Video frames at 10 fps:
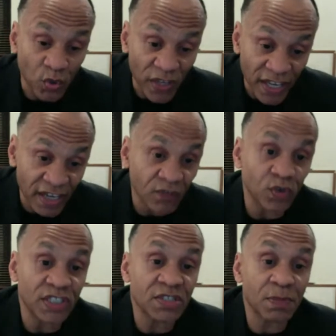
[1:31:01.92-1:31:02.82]
Don't
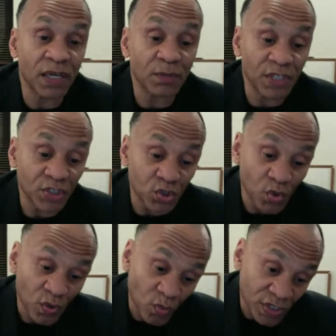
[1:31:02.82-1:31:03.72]
ever expect me to
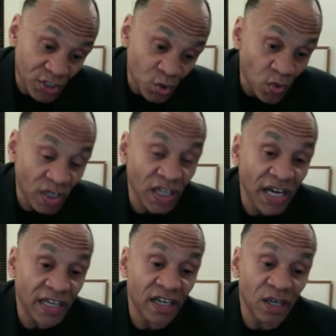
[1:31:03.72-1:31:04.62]
do it. When 2
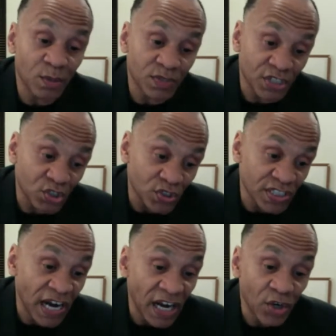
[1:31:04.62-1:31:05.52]
o'clock comes and you're
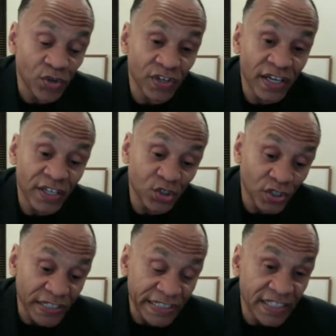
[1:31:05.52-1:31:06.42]
tired,
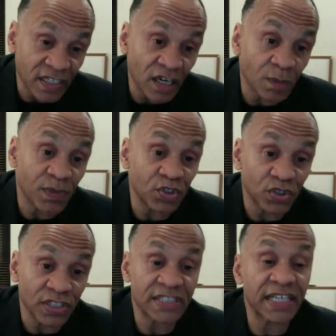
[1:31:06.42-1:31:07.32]
you're going to get up and
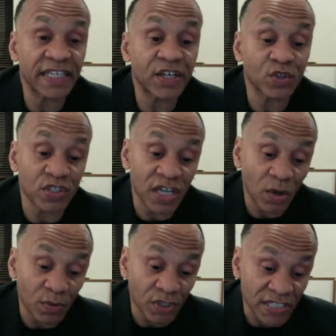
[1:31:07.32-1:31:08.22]
you're going to take care of the
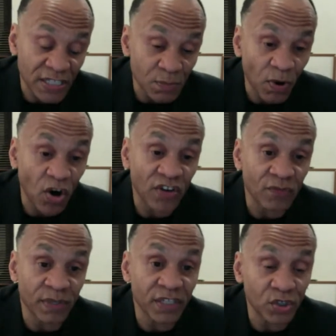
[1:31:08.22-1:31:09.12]
child because that's part
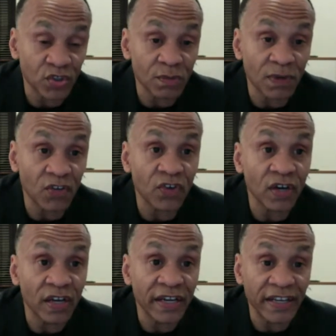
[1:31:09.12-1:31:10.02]
of being a good mother.
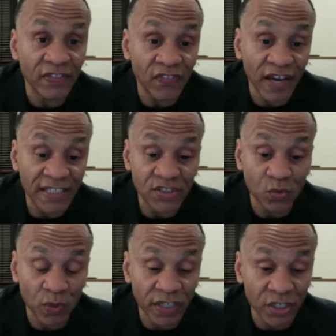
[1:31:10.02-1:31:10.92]
And that's
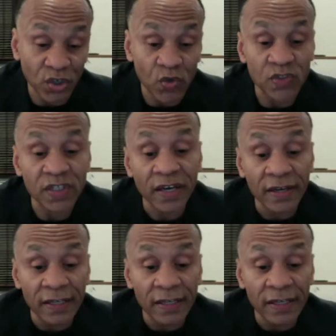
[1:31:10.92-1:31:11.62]
the way it goes.